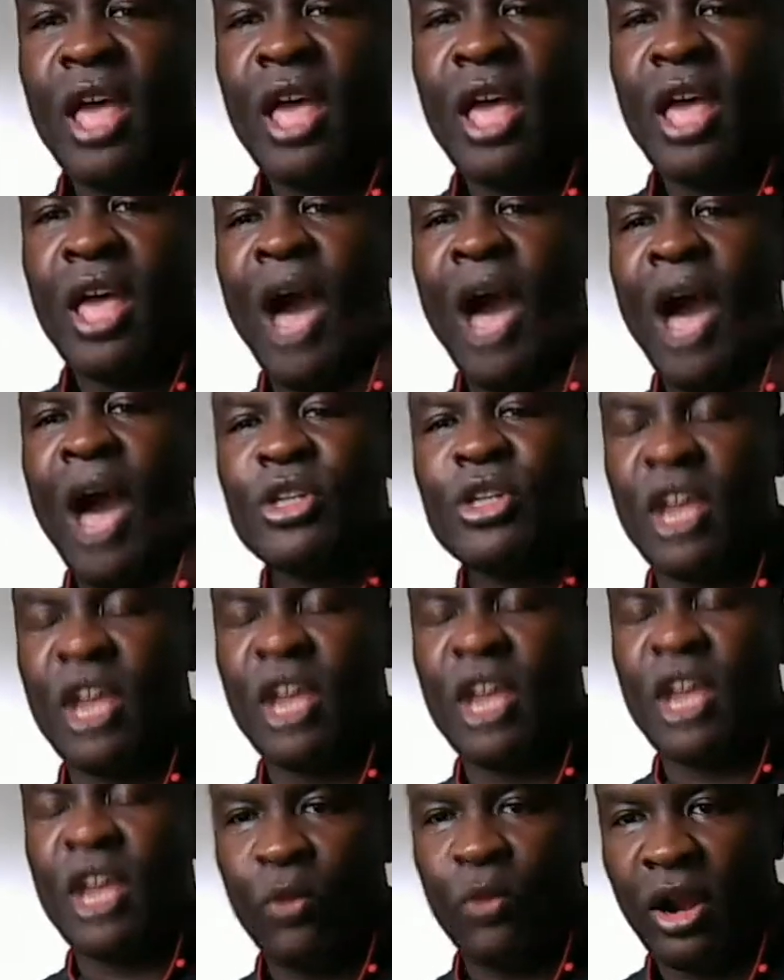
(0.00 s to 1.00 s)
I was
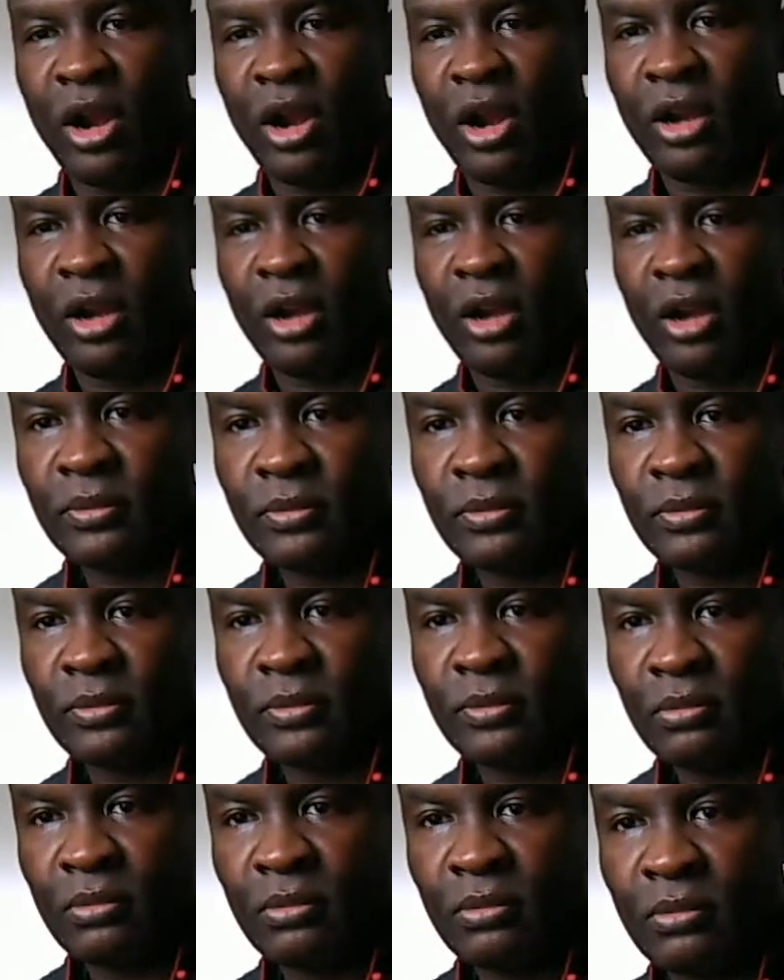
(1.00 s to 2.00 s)
everywhere
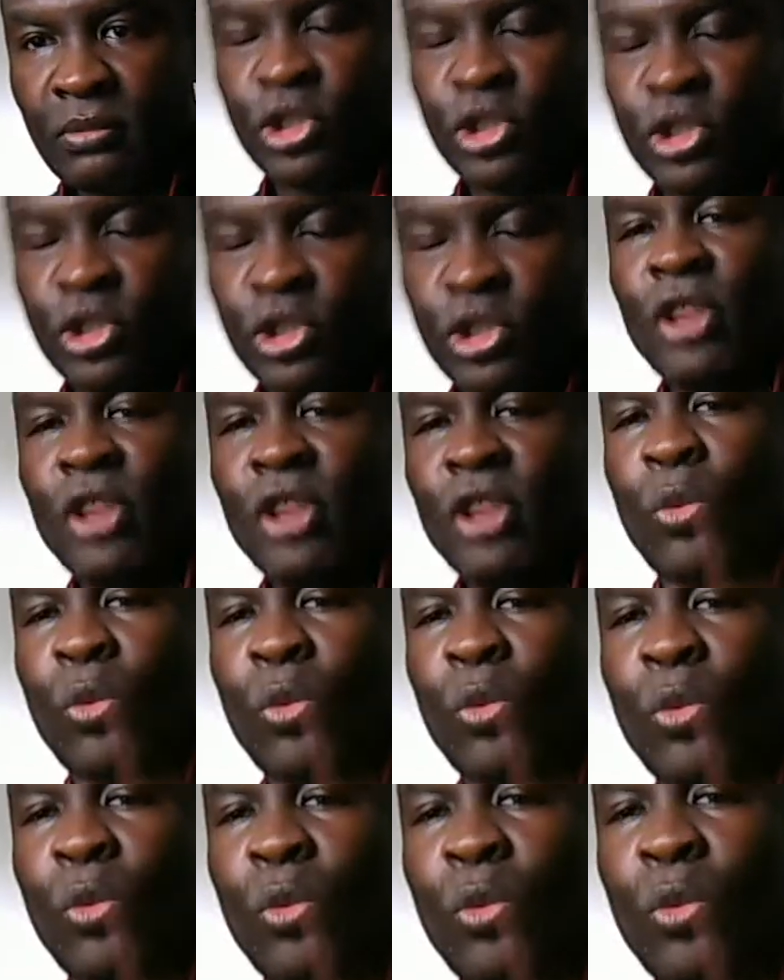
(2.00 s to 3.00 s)
doing the
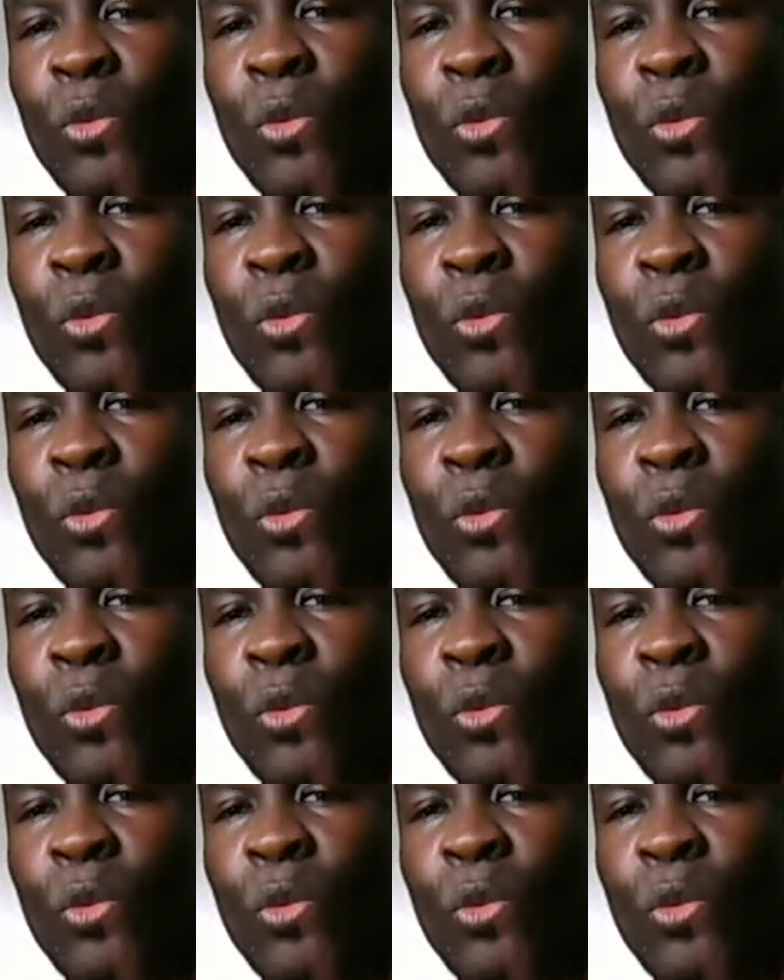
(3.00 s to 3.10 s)
work,